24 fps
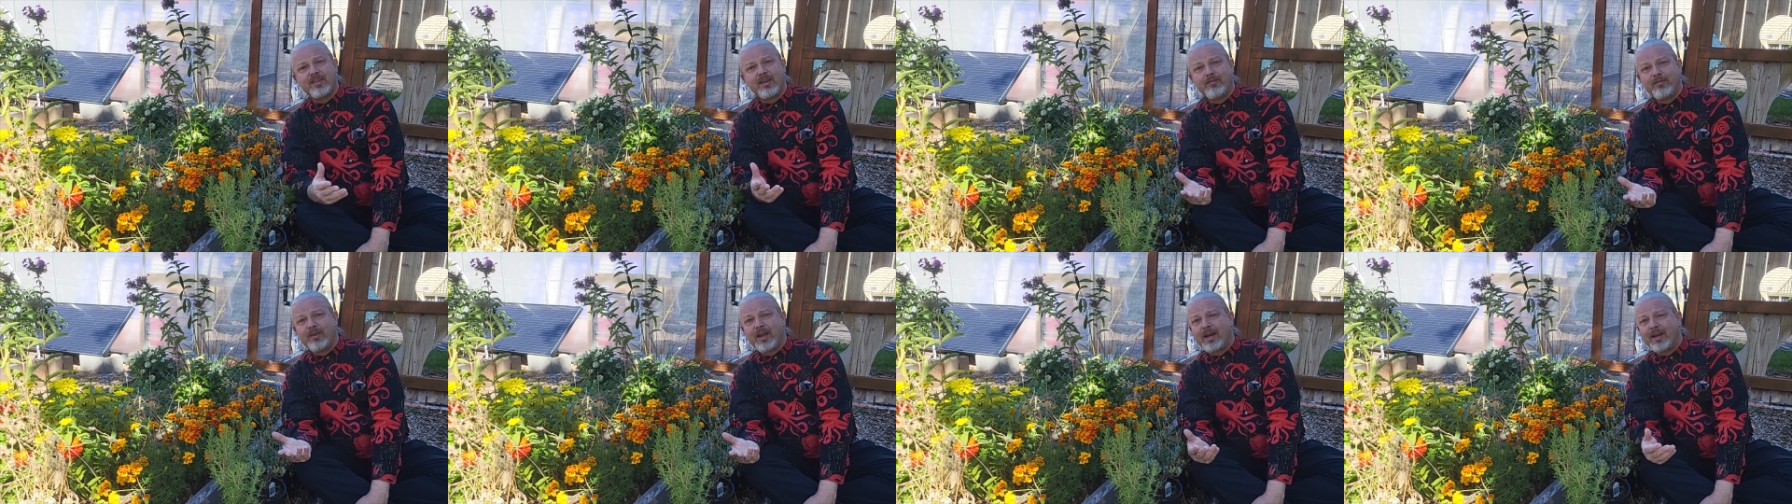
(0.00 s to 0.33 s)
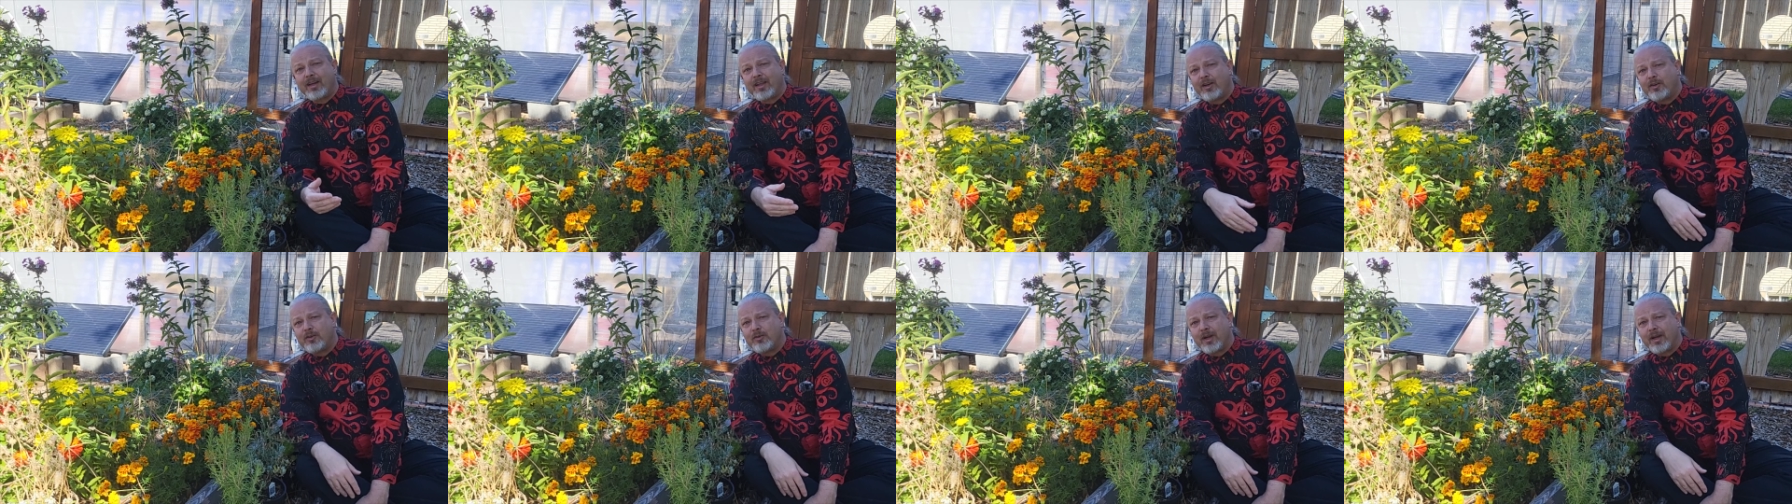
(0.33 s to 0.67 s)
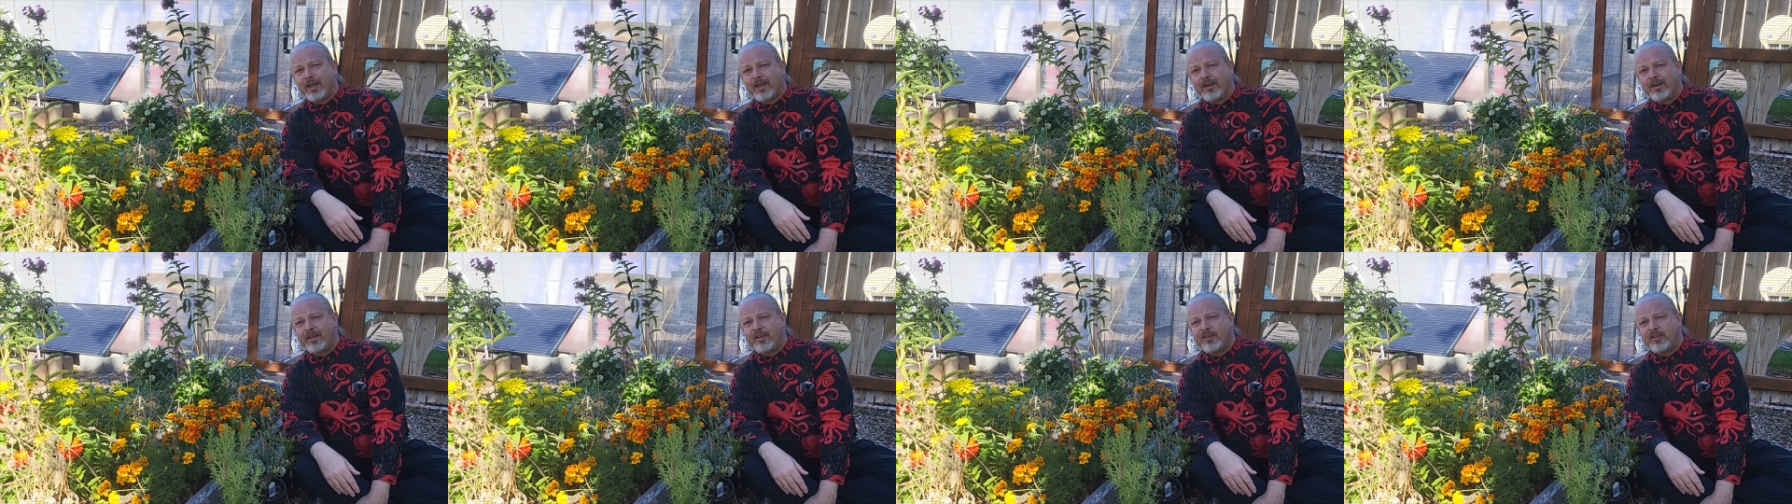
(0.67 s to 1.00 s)
I'm not going to try
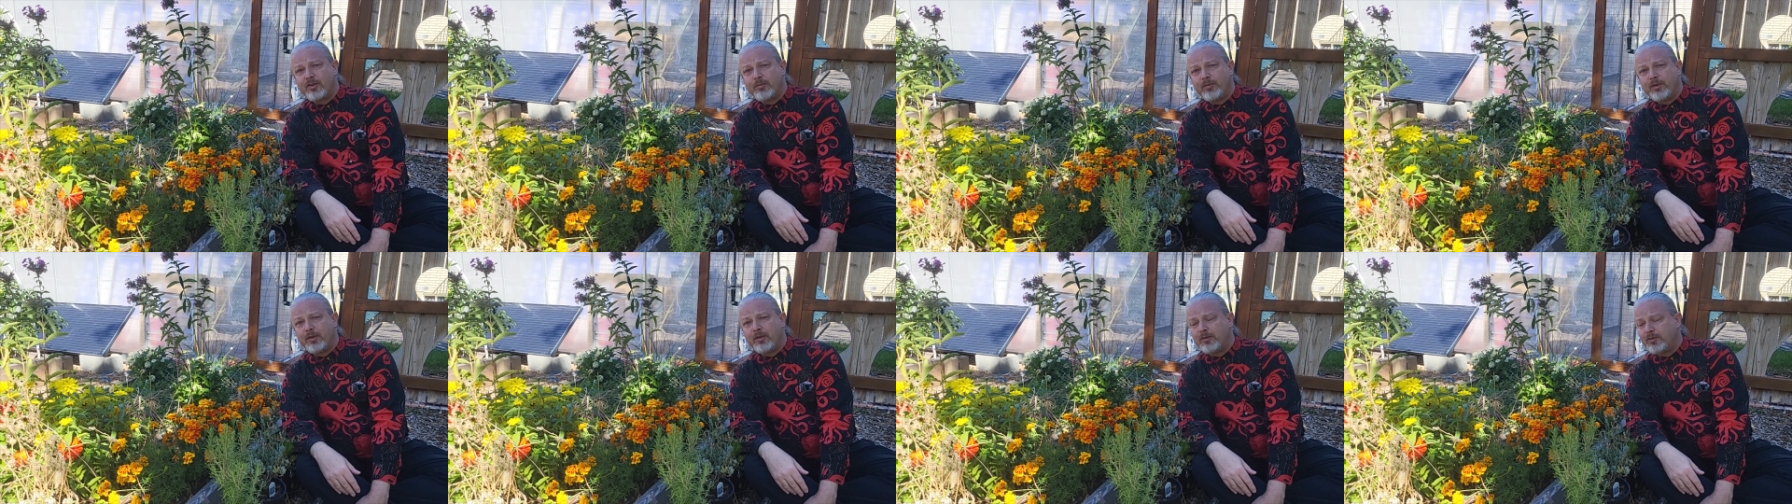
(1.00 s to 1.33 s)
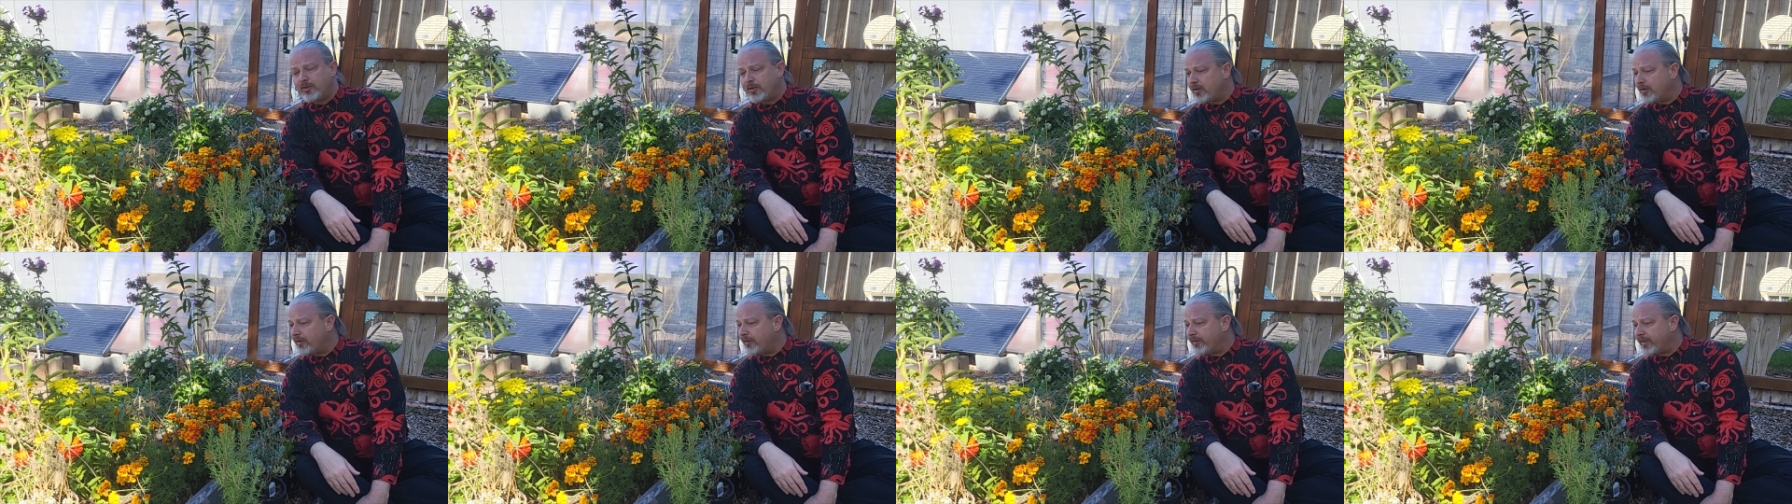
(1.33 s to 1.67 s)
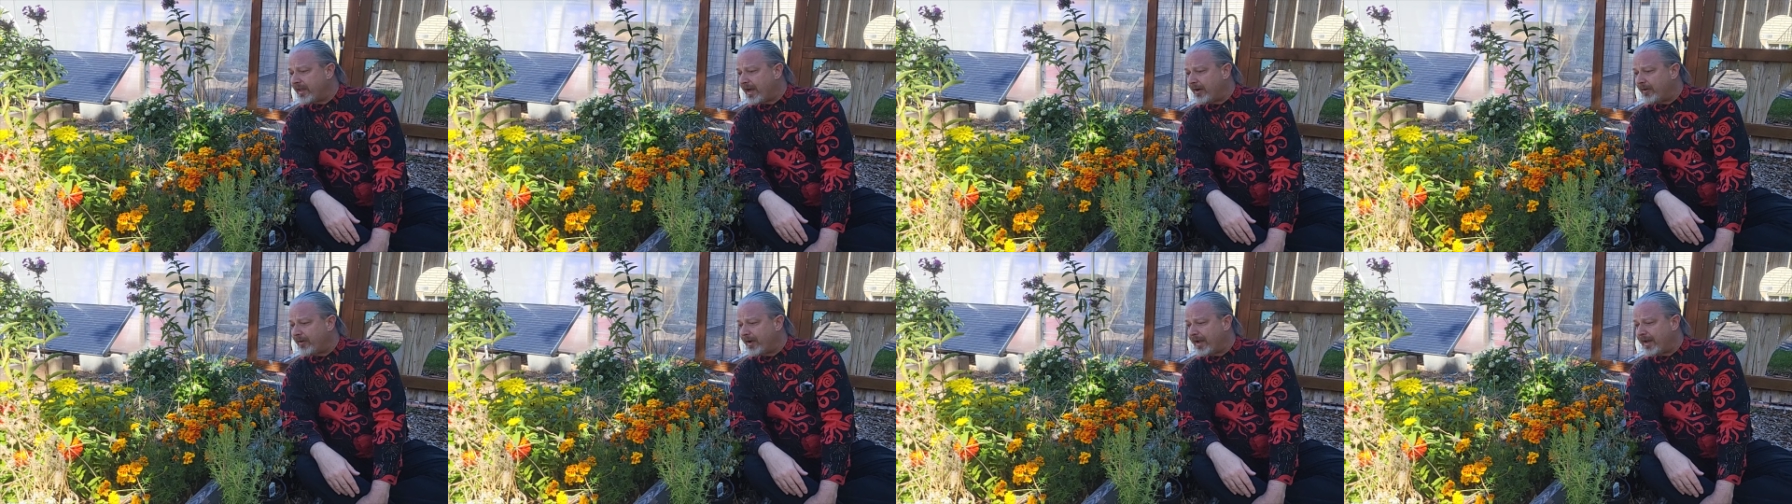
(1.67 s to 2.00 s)
to disabuse you of
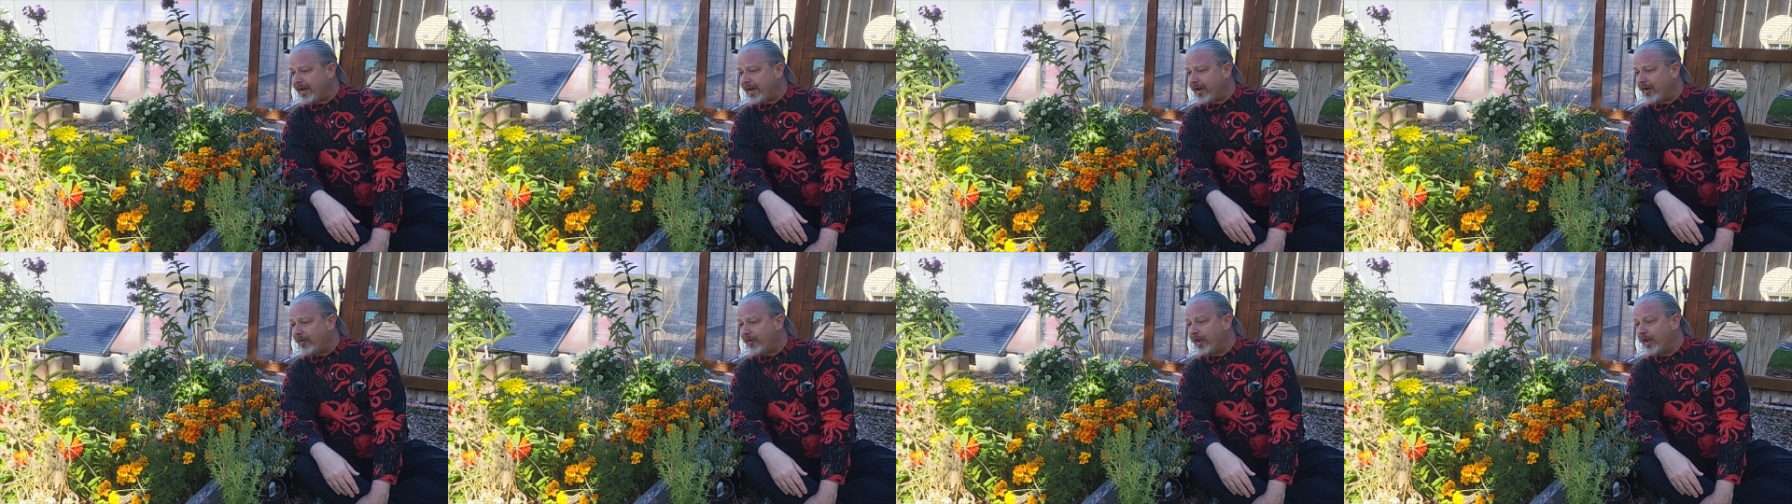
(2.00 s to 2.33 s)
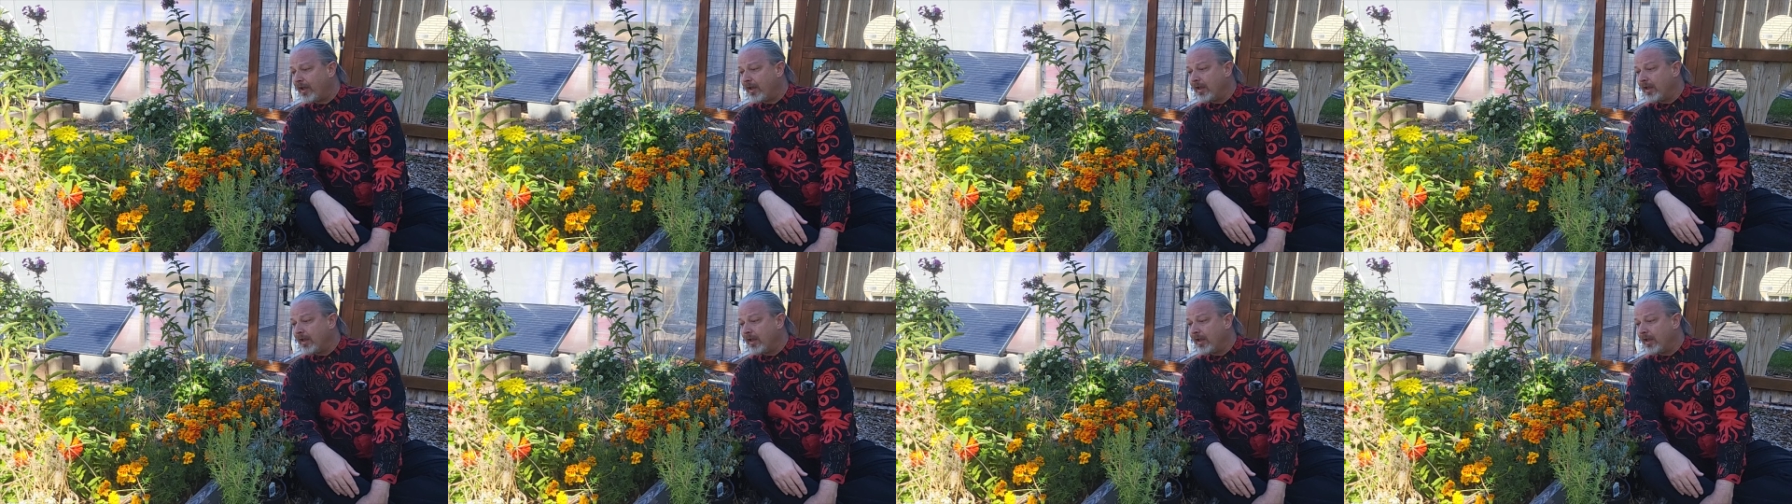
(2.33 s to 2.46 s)
that right now.